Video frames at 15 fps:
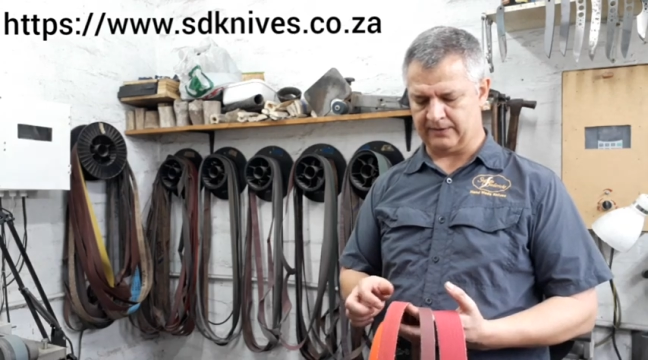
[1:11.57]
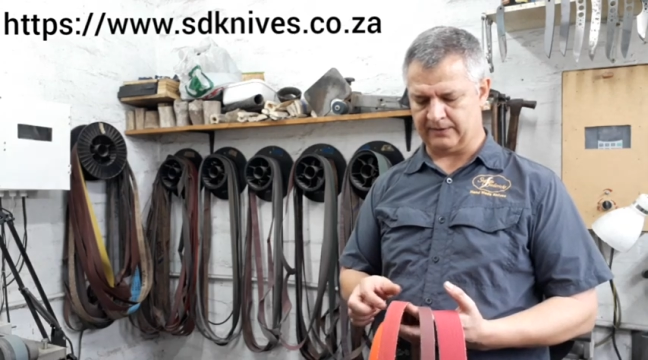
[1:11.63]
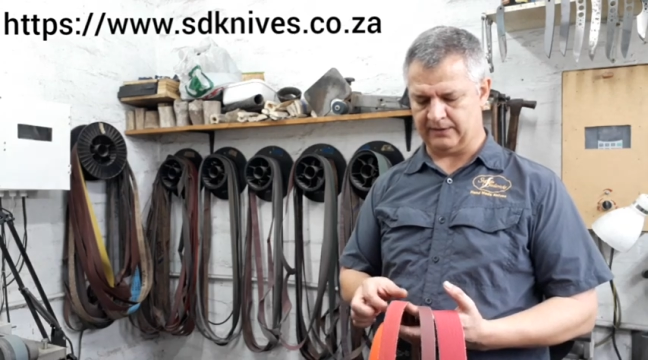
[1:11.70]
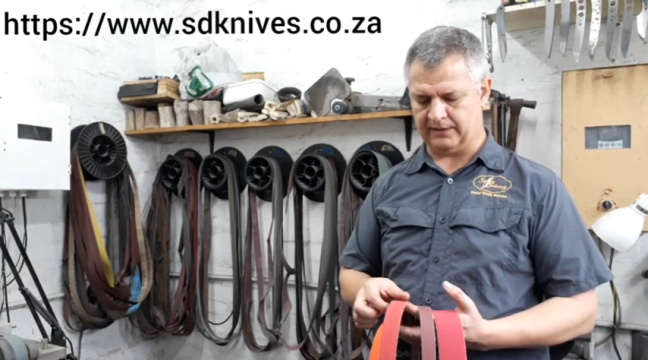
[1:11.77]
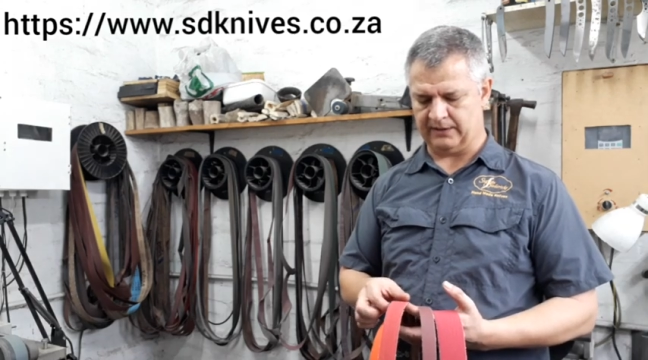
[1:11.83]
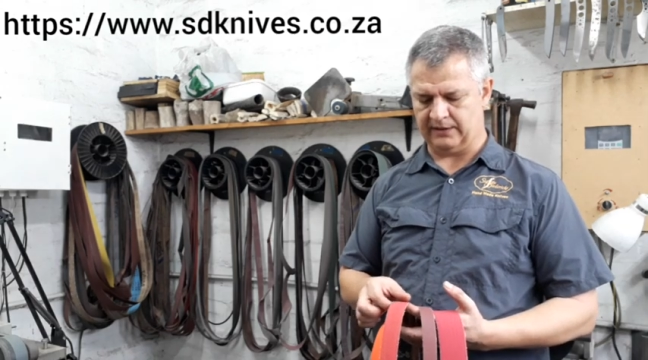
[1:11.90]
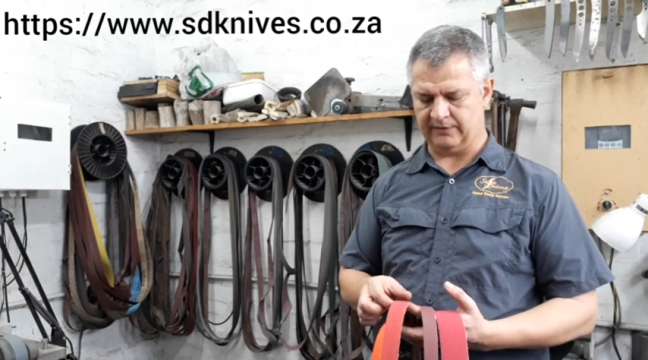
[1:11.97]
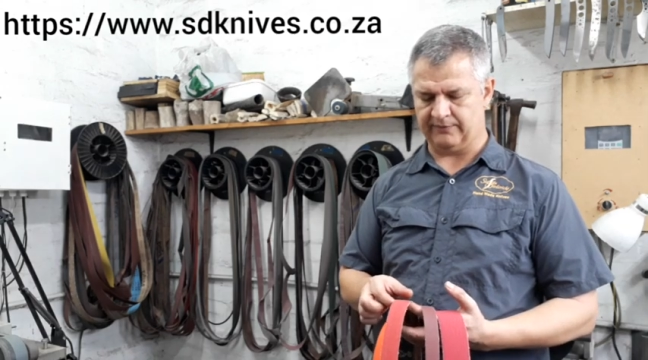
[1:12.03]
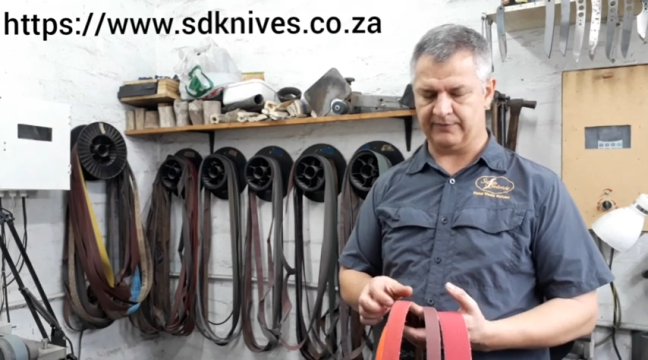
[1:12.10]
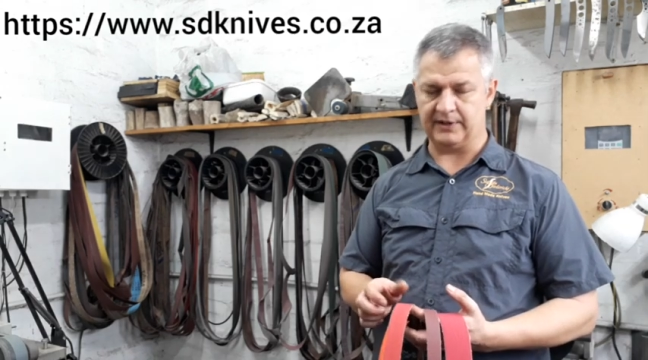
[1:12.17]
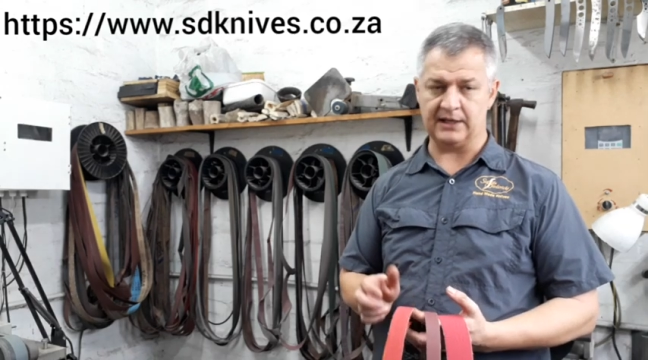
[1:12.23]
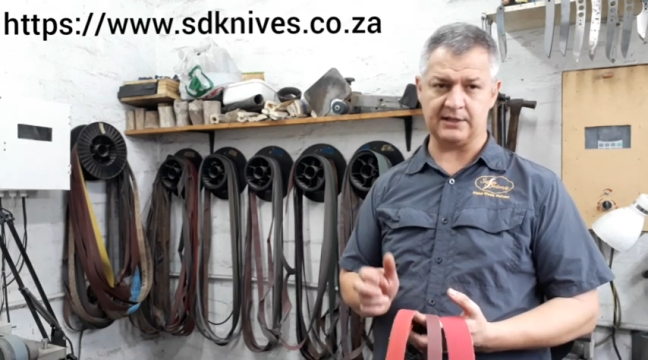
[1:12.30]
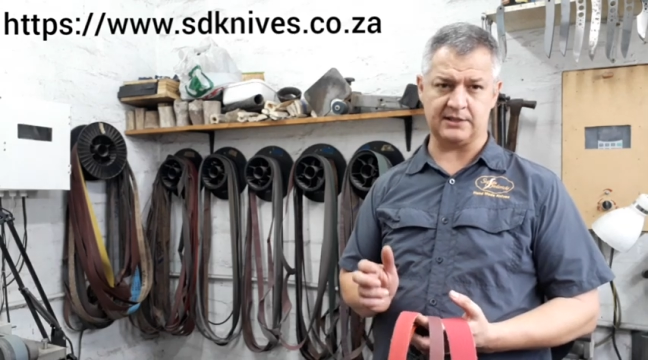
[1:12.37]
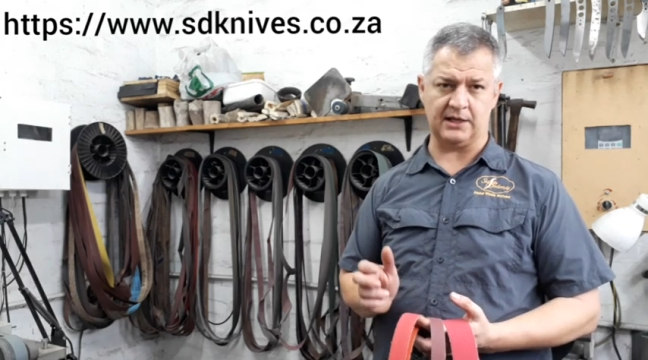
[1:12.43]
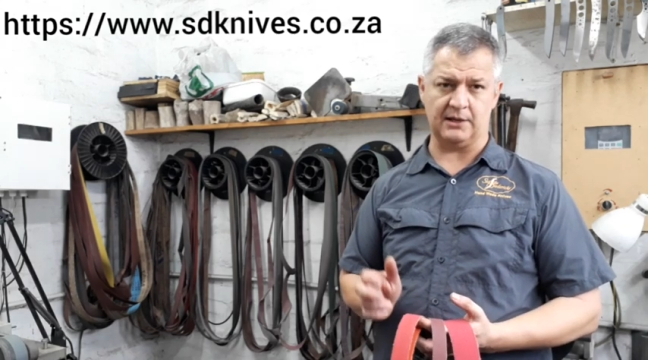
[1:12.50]
The
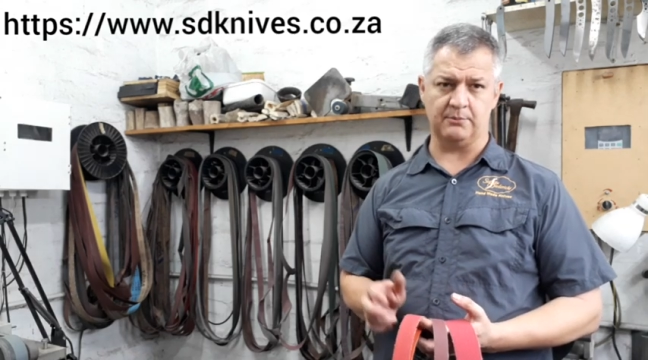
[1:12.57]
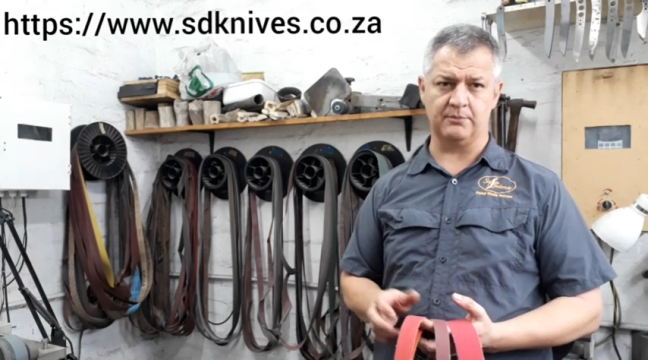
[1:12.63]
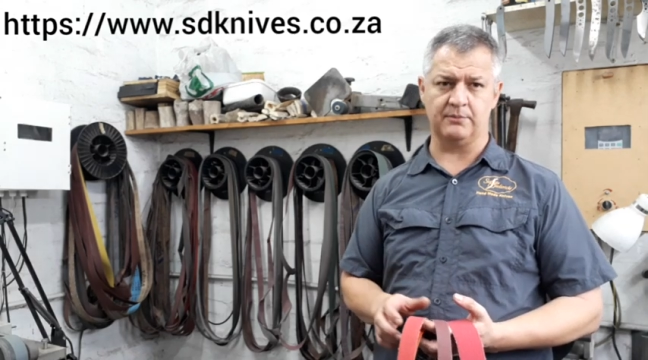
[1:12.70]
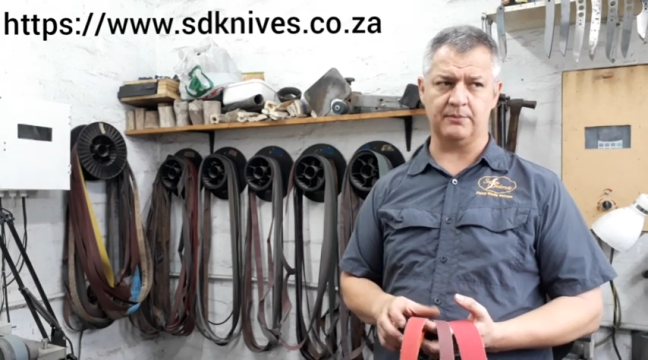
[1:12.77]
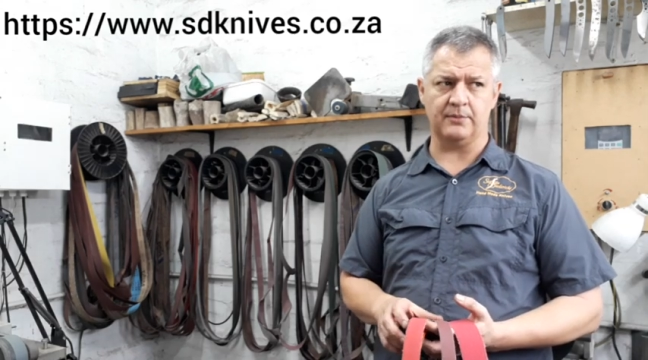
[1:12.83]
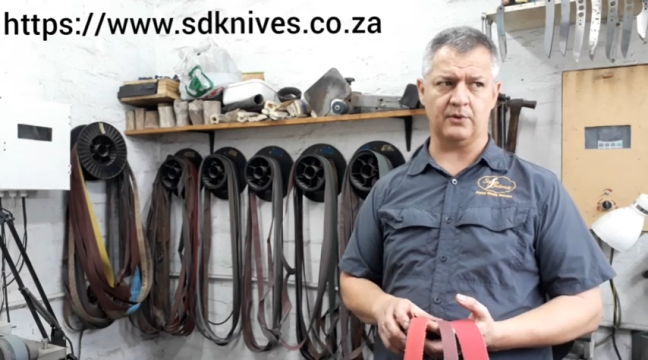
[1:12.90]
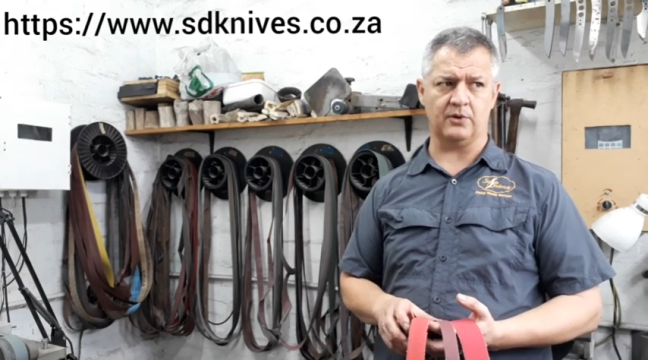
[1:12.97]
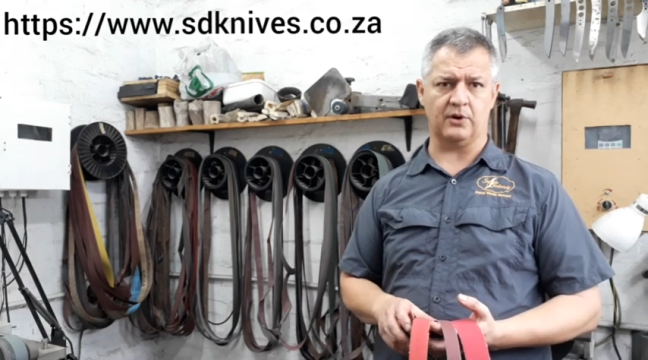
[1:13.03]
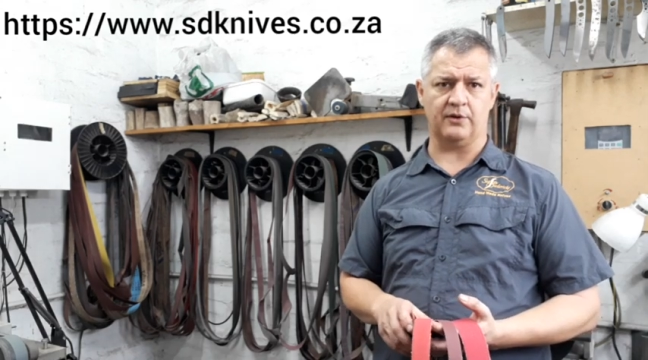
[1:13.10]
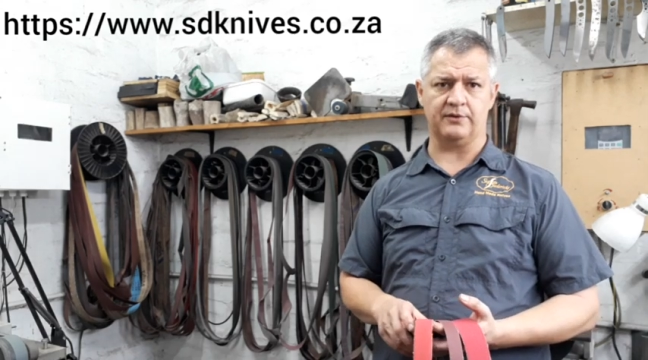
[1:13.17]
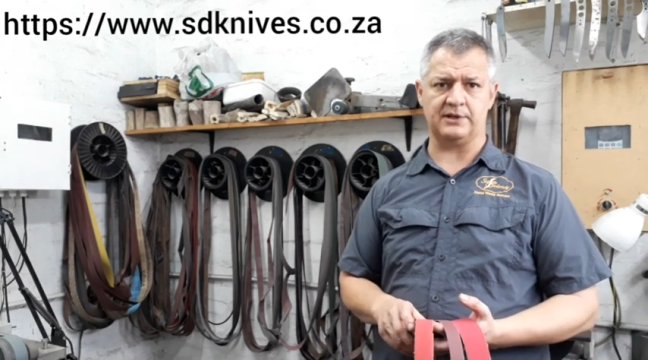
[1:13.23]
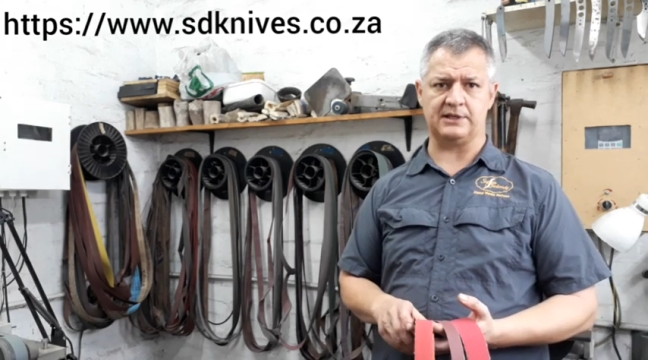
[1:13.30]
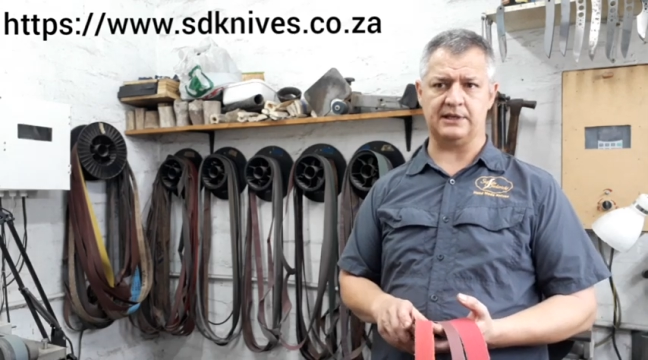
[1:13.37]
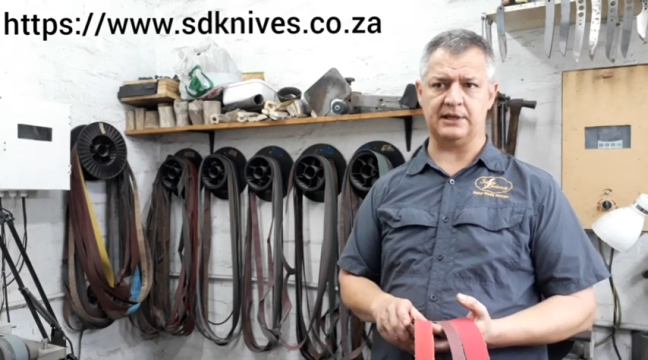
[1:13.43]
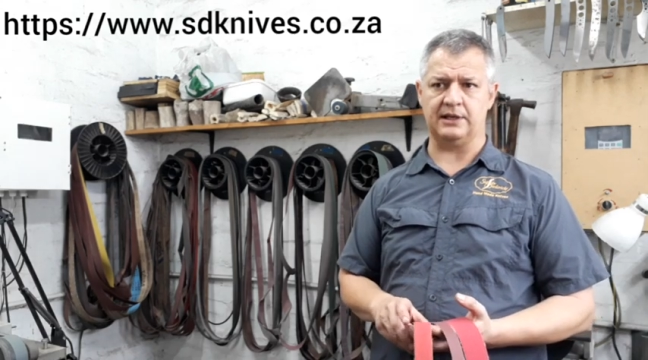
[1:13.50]
VSM
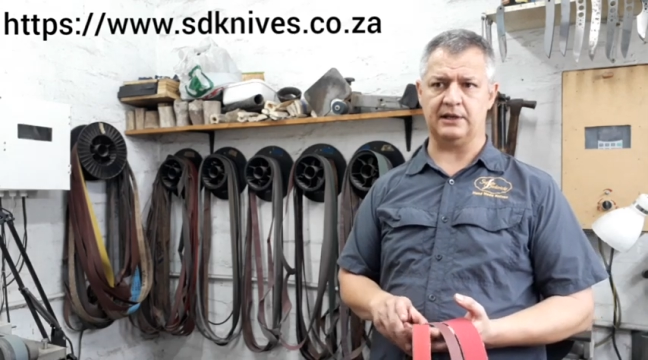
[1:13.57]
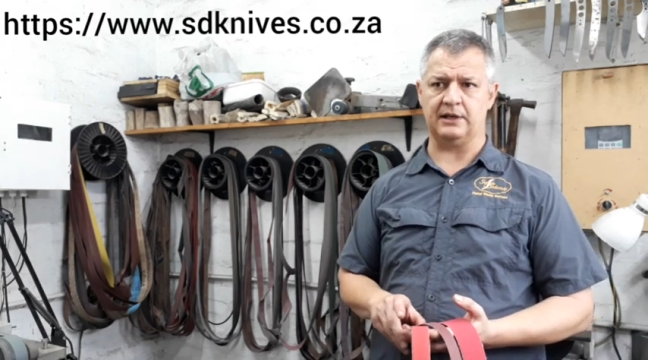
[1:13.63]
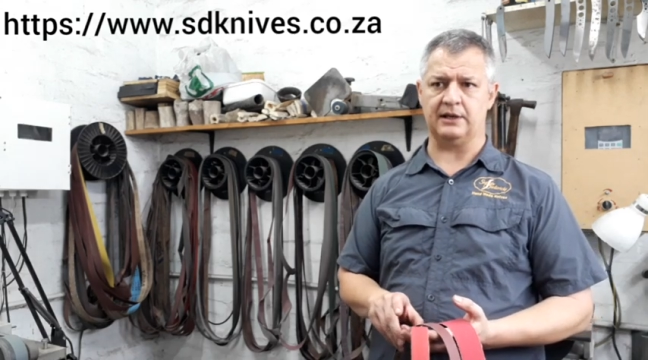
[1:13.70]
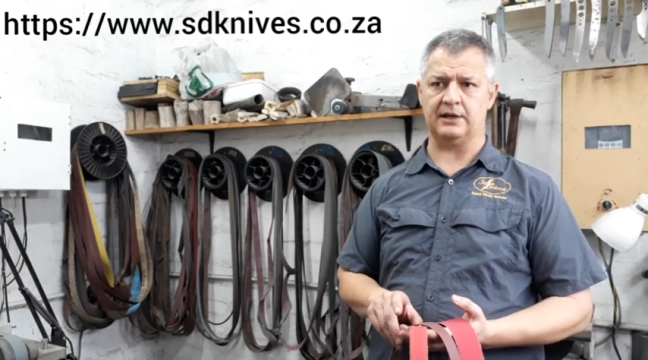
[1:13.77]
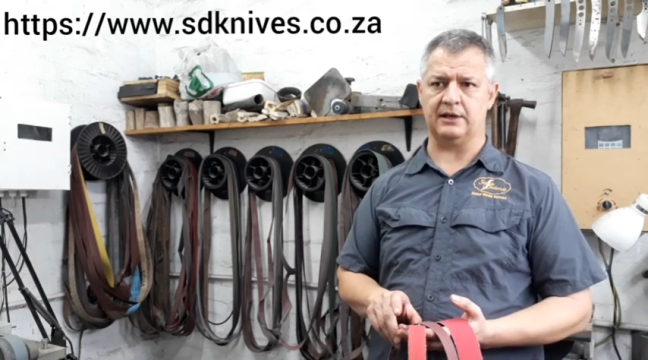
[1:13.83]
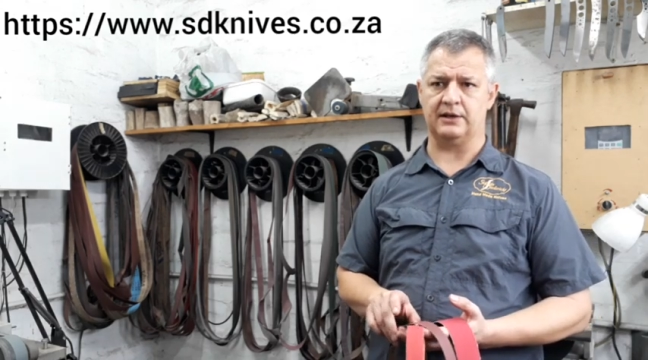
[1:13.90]
obviously